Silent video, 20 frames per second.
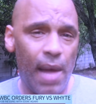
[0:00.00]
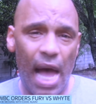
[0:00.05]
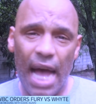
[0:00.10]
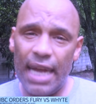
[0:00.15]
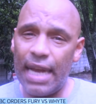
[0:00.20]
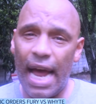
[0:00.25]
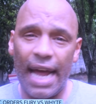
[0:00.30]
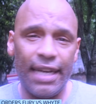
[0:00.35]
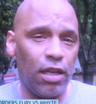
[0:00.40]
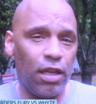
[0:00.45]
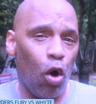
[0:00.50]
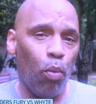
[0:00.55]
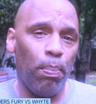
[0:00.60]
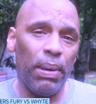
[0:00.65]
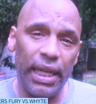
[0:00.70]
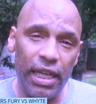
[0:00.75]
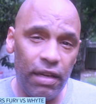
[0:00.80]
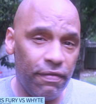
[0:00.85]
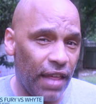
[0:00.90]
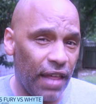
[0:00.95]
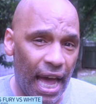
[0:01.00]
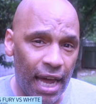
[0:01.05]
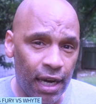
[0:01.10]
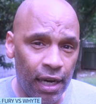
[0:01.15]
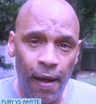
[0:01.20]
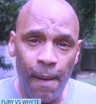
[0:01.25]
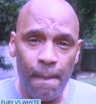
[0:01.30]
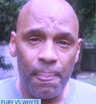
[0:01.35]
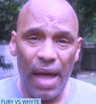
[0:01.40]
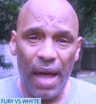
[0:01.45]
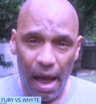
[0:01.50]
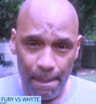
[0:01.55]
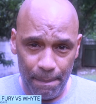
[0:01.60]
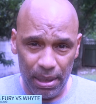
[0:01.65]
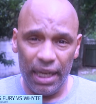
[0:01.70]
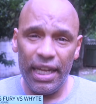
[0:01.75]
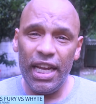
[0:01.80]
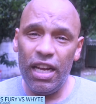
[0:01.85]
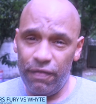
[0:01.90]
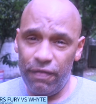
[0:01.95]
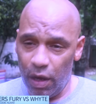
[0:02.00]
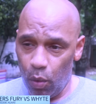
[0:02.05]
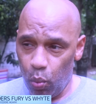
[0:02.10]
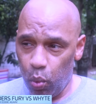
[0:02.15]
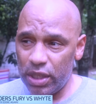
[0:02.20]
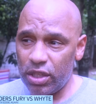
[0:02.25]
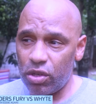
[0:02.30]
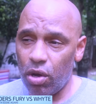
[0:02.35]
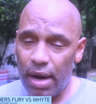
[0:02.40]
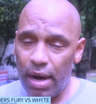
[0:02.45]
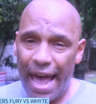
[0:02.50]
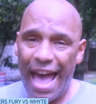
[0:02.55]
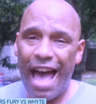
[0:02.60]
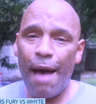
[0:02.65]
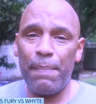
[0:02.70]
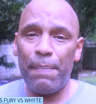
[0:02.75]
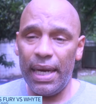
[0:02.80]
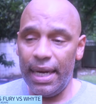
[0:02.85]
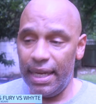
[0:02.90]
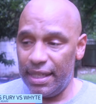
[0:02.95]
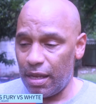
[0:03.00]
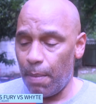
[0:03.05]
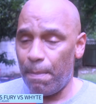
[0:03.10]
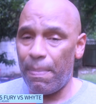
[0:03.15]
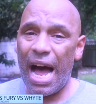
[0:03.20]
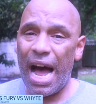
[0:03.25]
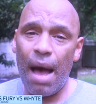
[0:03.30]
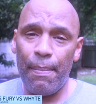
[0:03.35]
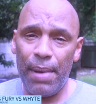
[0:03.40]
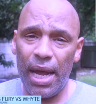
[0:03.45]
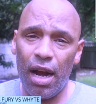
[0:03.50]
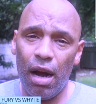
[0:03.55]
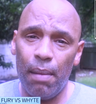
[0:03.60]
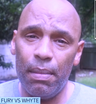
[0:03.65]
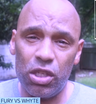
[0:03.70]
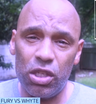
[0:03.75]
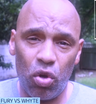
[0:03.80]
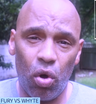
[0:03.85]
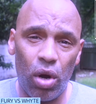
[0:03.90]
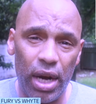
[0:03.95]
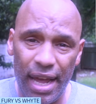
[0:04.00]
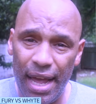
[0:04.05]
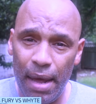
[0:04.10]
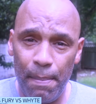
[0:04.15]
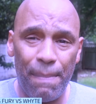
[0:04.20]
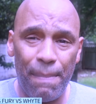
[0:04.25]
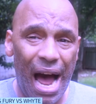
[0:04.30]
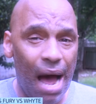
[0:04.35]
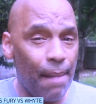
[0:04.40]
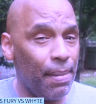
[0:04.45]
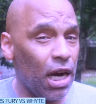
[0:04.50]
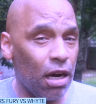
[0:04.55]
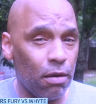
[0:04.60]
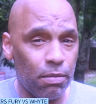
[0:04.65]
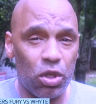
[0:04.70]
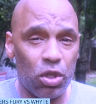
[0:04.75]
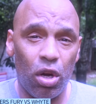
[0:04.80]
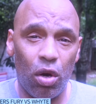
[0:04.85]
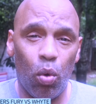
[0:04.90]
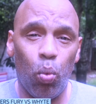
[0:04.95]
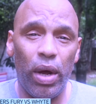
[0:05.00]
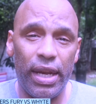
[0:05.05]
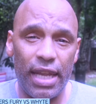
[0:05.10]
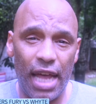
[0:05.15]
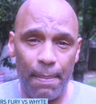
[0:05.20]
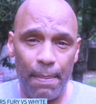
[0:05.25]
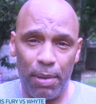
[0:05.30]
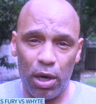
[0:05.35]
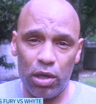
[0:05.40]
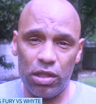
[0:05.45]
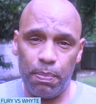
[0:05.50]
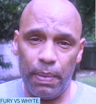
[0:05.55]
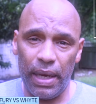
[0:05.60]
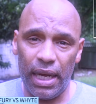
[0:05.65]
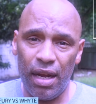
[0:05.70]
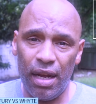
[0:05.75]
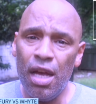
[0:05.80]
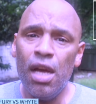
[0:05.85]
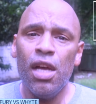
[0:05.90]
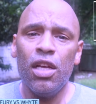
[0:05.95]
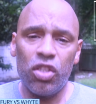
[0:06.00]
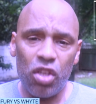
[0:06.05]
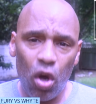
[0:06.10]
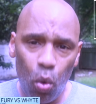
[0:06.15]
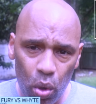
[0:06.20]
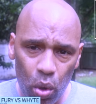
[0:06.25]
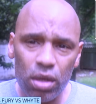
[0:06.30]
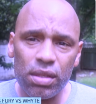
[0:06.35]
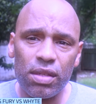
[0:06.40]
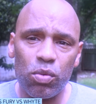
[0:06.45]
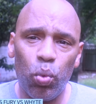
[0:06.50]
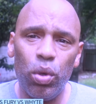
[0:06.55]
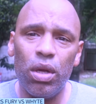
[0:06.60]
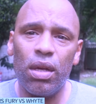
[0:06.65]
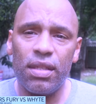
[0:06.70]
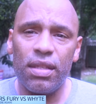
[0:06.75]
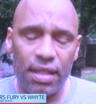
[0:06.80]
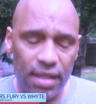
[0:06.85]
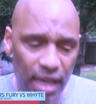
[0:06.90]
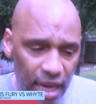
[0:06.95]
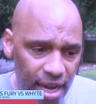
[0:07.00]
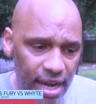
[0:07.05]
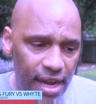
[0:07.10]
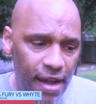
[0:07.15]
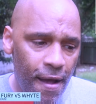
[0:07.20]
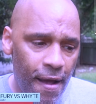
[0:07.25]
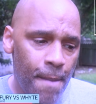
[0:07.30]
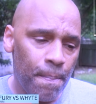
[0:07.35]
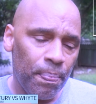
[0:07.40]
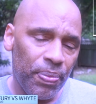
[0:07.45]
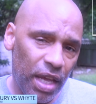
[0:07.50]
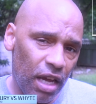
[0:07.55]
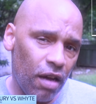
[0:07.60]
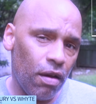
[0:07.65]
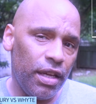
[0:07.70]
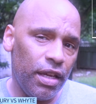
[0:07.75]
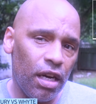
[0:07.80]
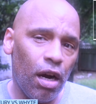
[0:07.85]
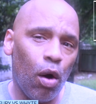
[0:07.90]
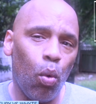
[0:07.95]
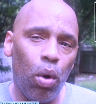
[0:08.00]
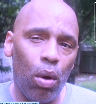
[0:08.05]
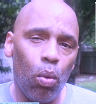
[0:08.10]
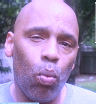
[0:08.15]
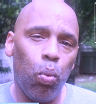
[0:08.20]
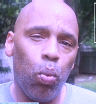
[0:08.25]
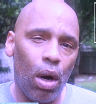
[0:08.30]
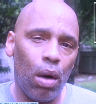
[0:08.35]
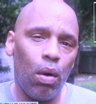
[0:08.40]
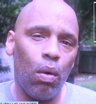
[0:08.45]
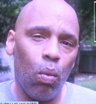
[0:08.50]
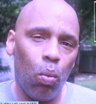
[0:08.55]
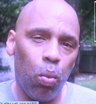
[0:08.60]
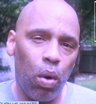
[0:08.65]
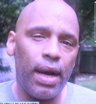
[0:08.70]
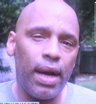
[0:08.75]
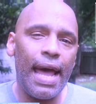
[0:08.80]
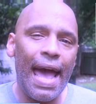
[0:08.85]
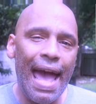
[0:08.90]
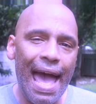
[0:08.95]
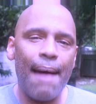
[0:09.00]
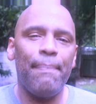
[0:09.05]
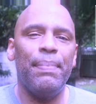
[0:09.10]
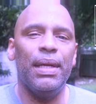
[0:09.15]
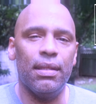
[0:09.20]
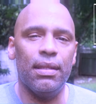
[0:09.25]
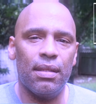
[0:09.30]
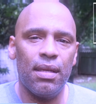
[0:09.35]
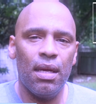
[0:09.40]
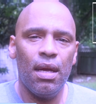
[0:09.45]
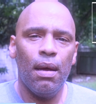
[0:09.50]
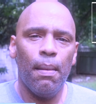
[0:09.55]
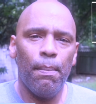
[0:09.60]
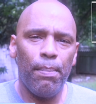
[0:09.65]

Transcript: I don't believe that. I believe that what's going to happen is that Bob Arum is going to, and Bob Arum is going to win that purse bid. So we'll see, if, you know, what happens.